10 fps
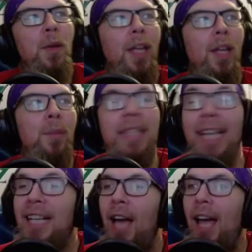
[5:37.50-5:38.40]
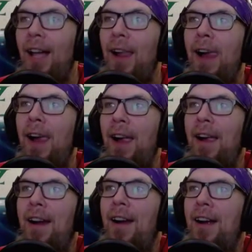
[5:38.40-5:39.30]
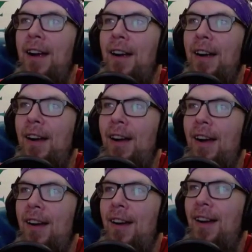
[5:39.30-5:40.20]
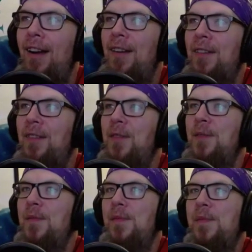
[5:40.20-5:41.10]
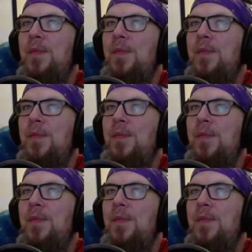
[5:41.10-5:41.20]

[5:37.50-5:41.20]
[no speech]